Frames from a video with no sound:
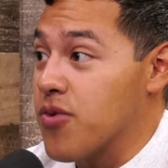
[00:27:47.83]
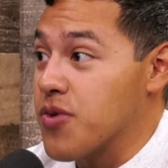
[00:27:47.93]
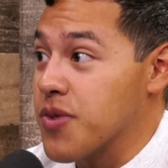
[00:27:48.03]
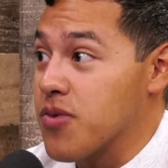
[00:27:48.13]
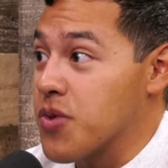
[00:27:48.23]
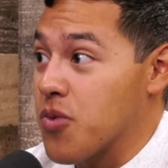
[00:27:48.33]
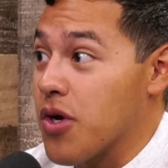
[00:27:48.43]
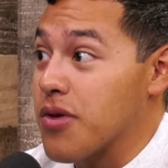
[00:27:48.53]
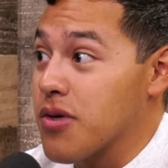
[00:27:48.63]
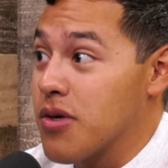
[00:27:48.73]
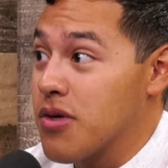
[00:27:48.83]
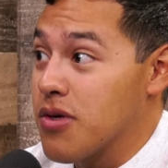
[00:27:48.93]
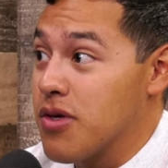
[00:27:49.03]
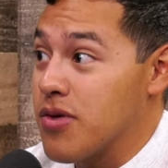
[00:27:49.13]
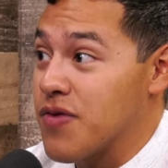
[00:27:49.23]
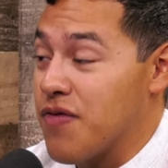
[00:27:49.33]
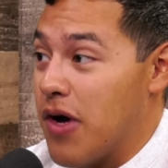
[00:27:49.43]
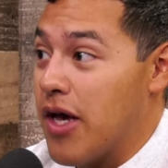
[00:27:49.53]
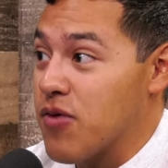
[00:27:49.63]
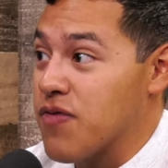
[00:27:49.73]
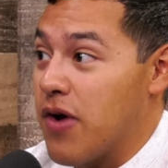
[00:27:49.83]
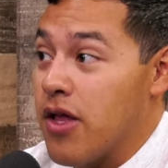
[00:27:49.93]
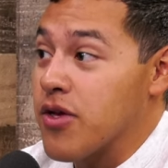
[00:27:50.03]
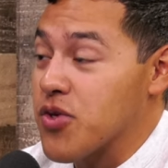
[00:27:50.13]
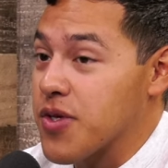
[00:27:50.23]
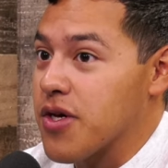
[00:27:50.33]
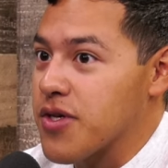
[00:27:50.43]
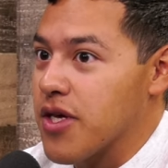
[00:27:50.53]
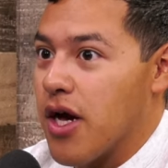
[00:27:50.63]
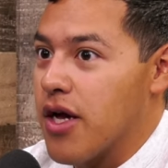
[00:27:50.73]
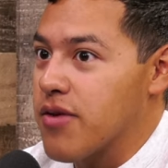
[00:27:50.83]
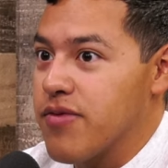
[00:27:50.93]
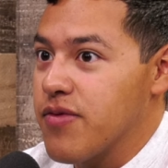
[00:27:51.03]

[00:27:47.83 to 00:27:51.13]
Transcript: it was the weather. It was finally just because it got